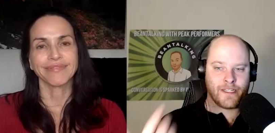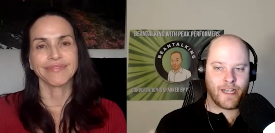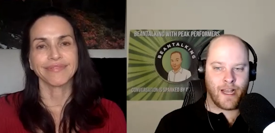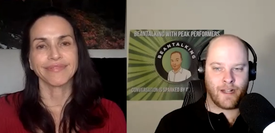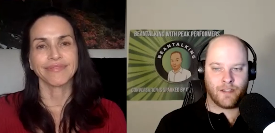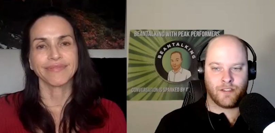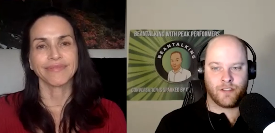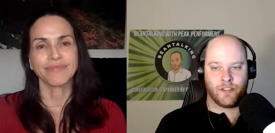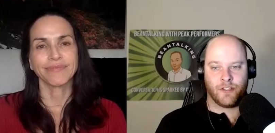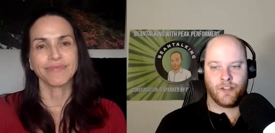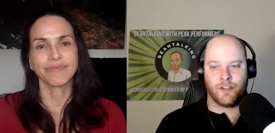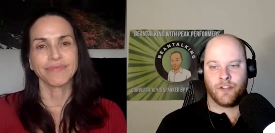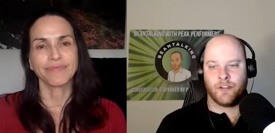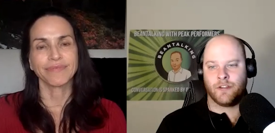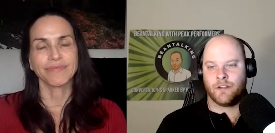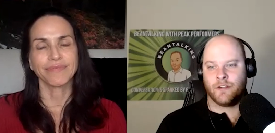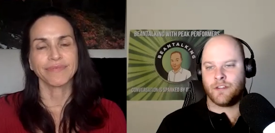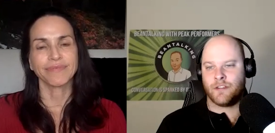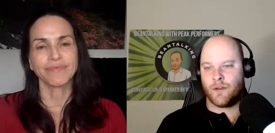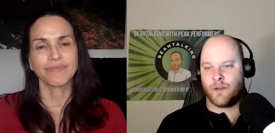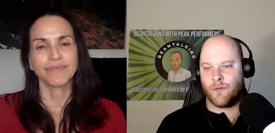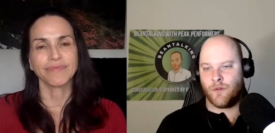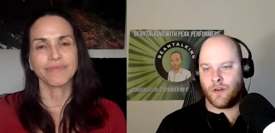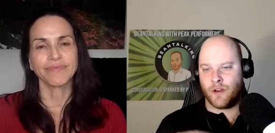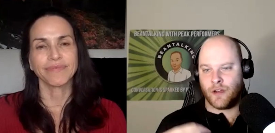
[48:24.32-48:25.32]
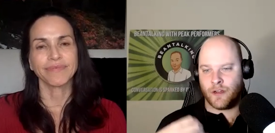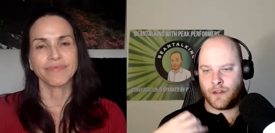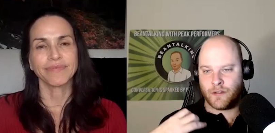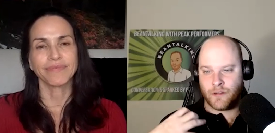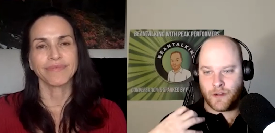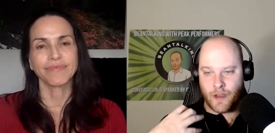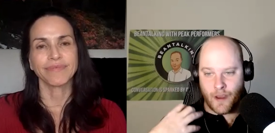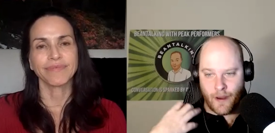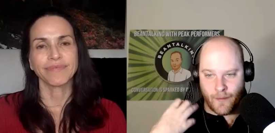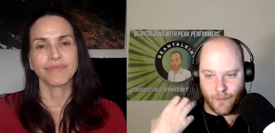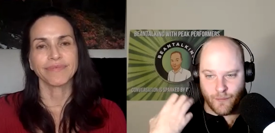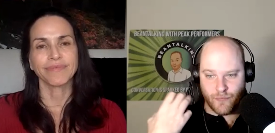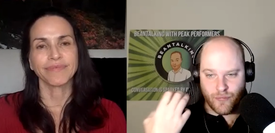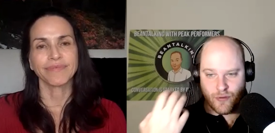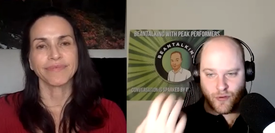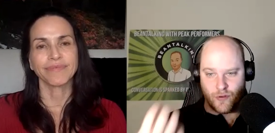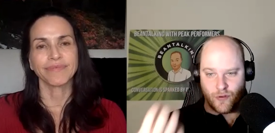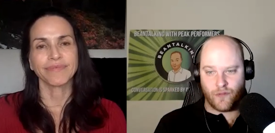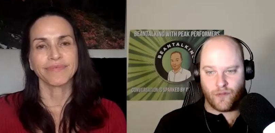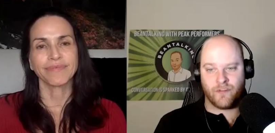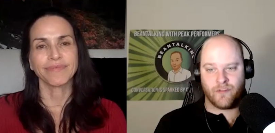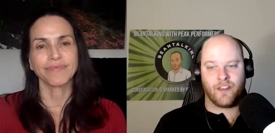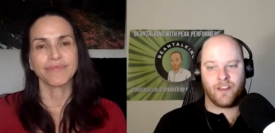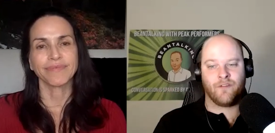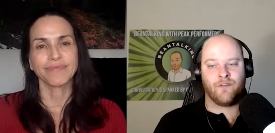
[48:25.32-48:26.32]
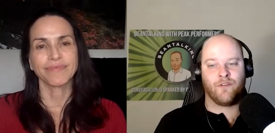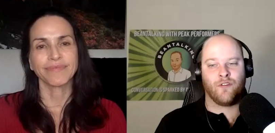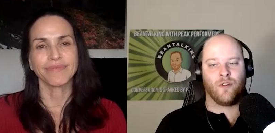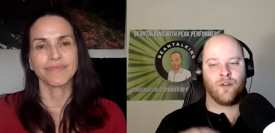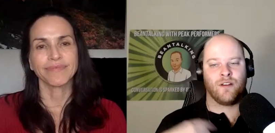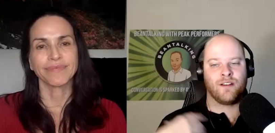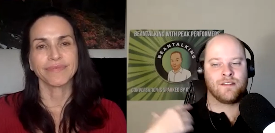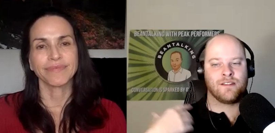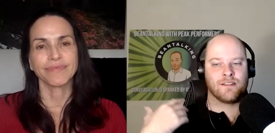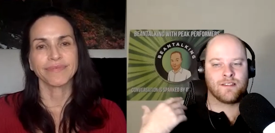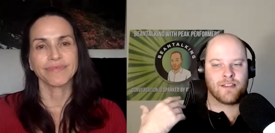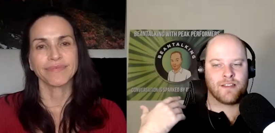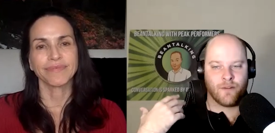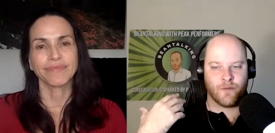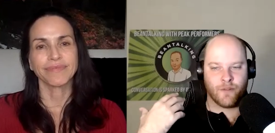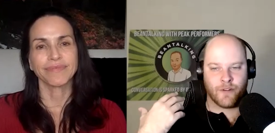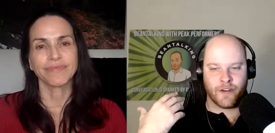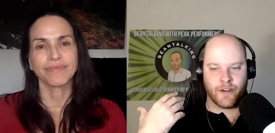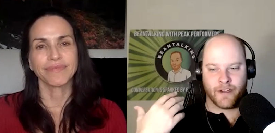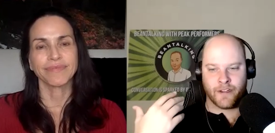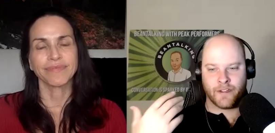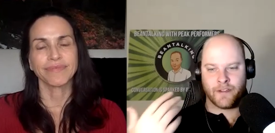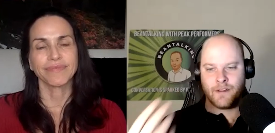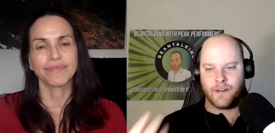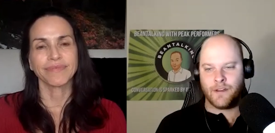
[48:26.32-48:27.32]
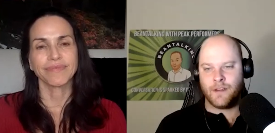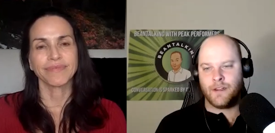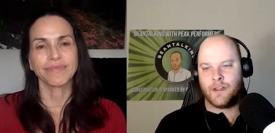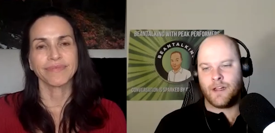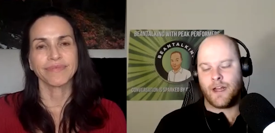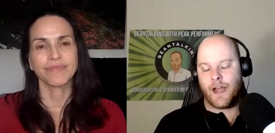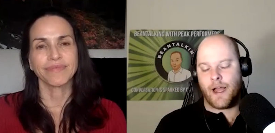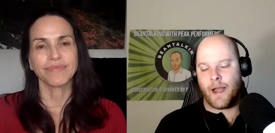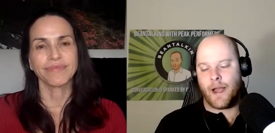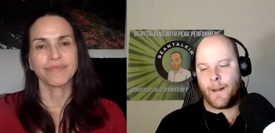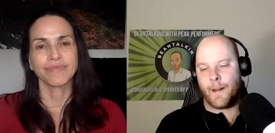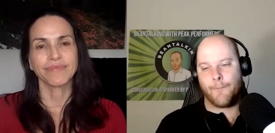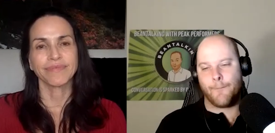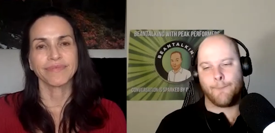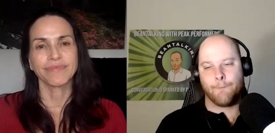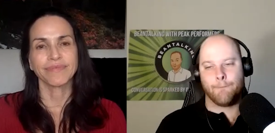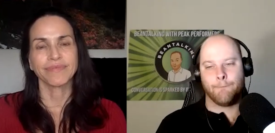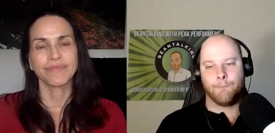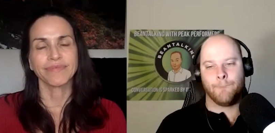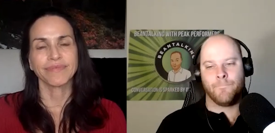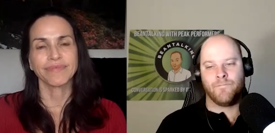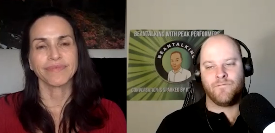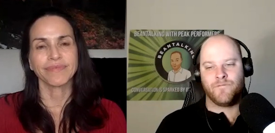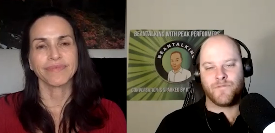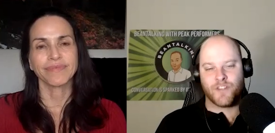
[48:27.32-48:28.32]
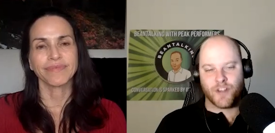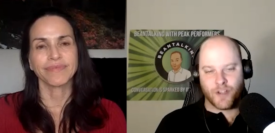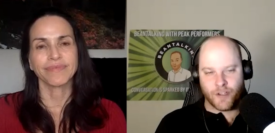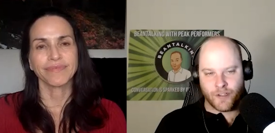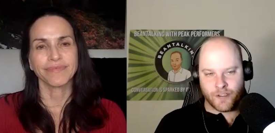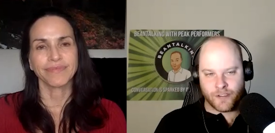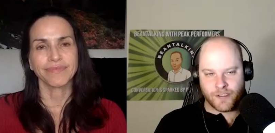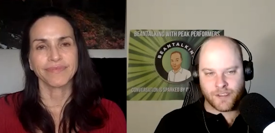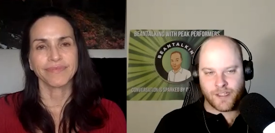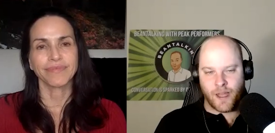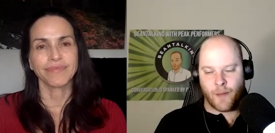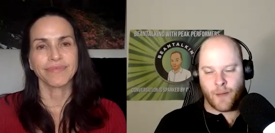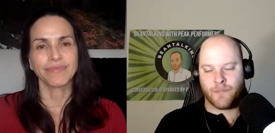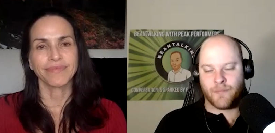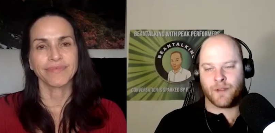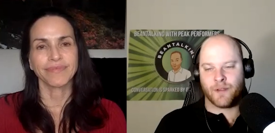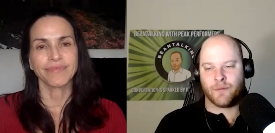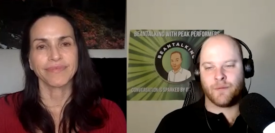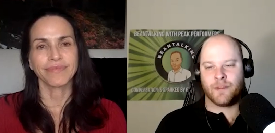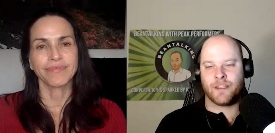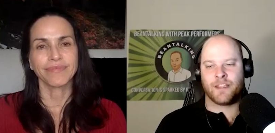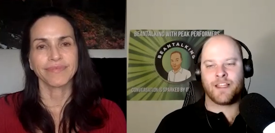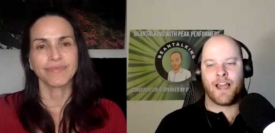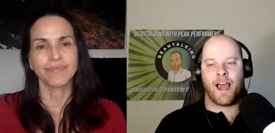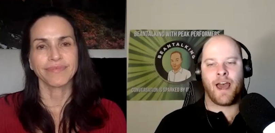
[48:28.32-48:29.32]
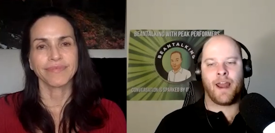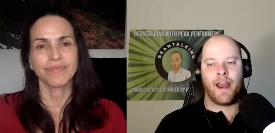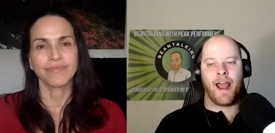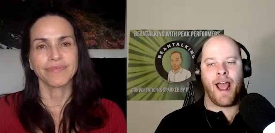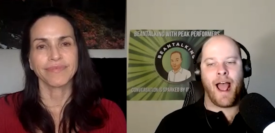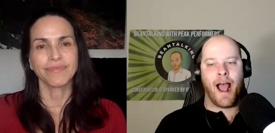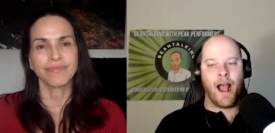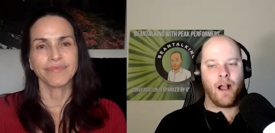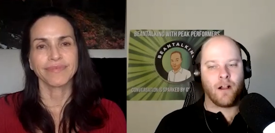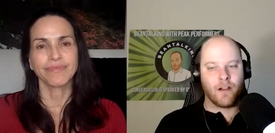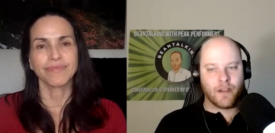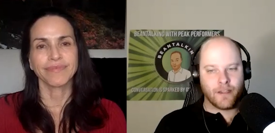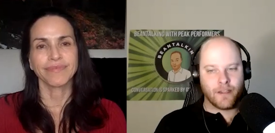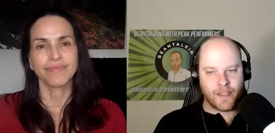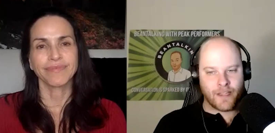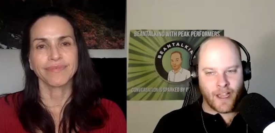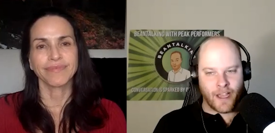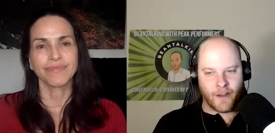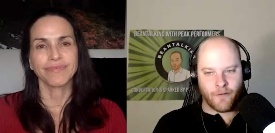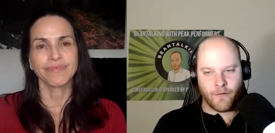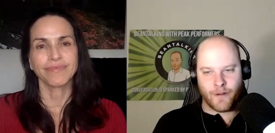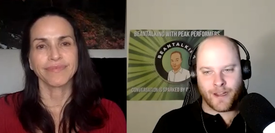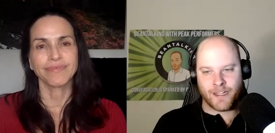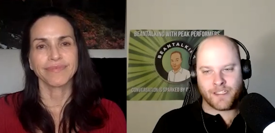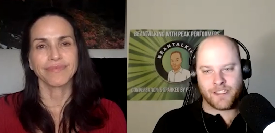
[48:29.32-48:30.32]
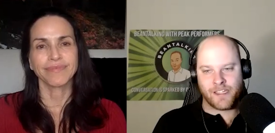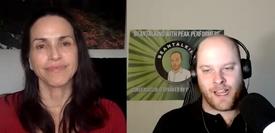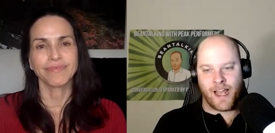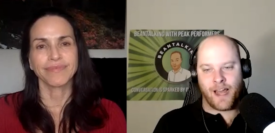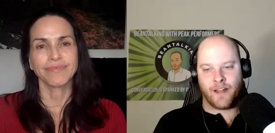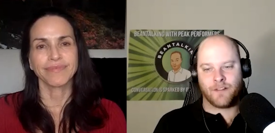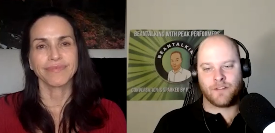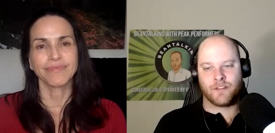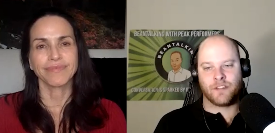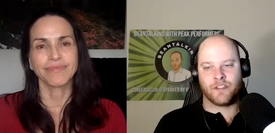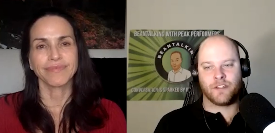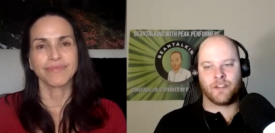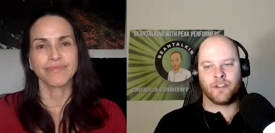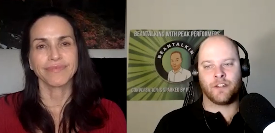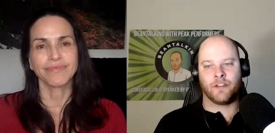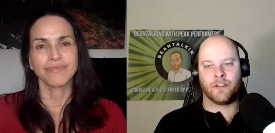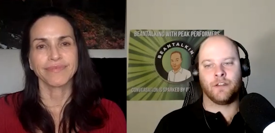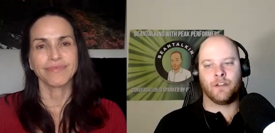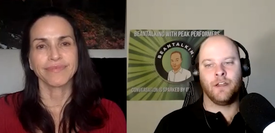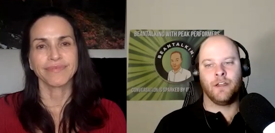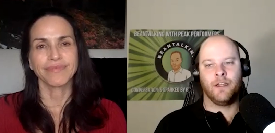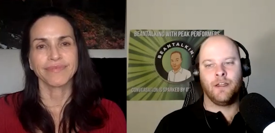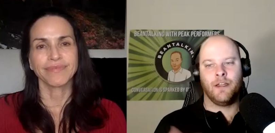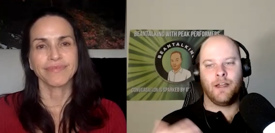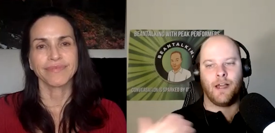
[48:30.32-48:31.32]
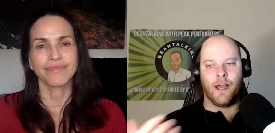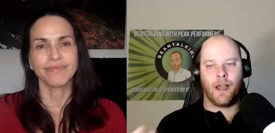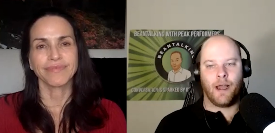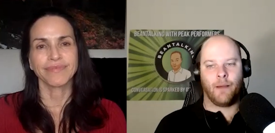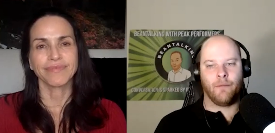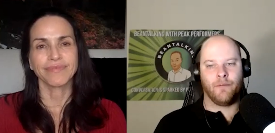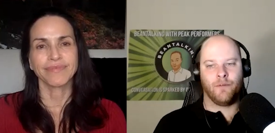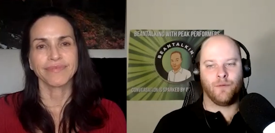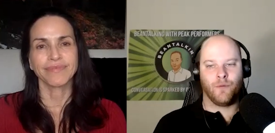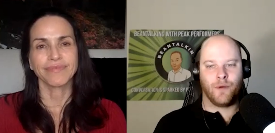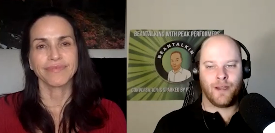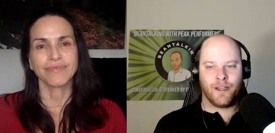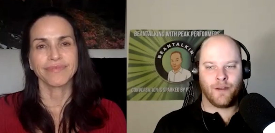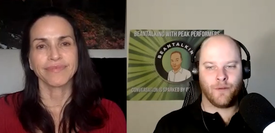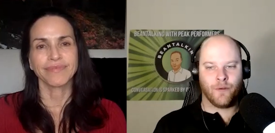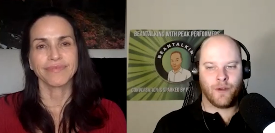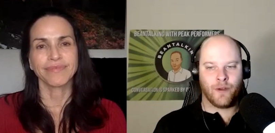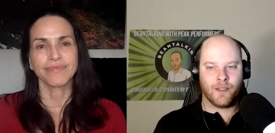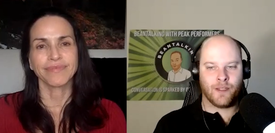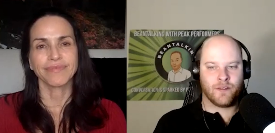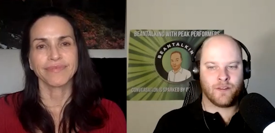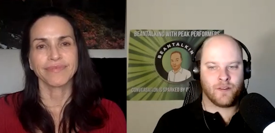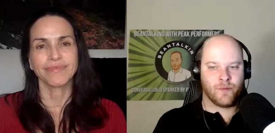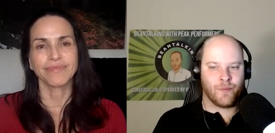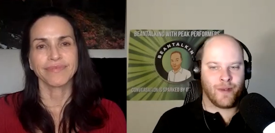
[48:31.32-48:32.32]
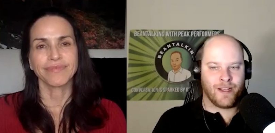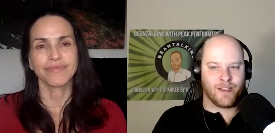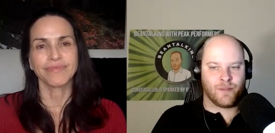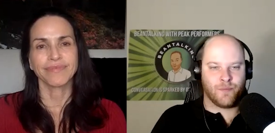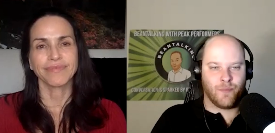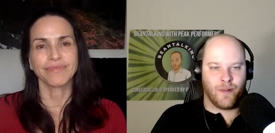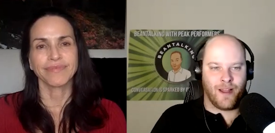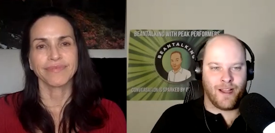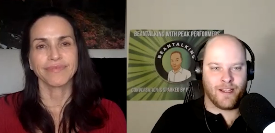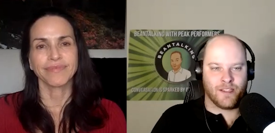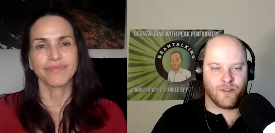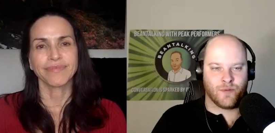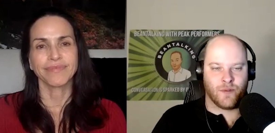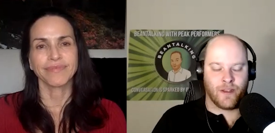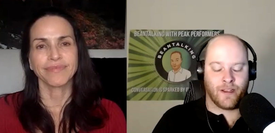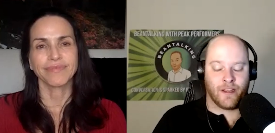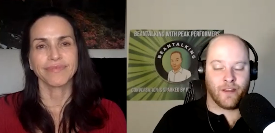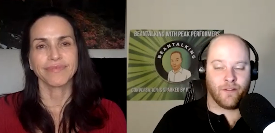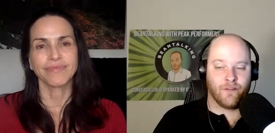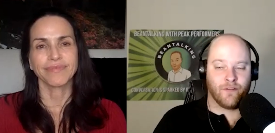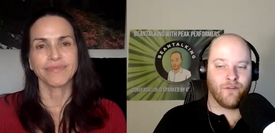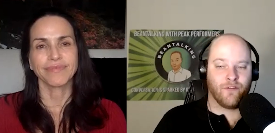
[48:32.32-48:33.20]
Speaker 1: out to you, they want to improve their voice, they want to do something with that, how can they reach out to you? Where's the best place where we can